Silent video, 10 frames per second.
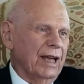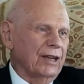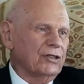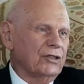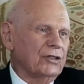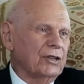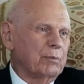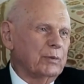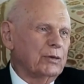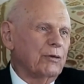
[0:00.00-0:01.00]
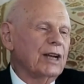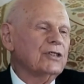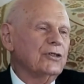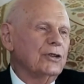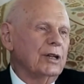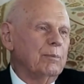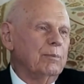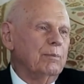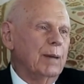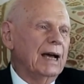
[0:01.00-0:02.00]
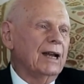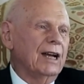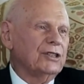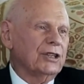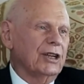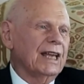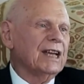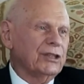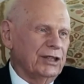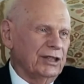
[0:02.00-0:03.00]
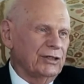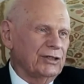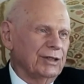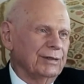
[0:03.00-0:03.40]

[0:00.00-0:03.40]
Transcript: extraterrestrial biological entities,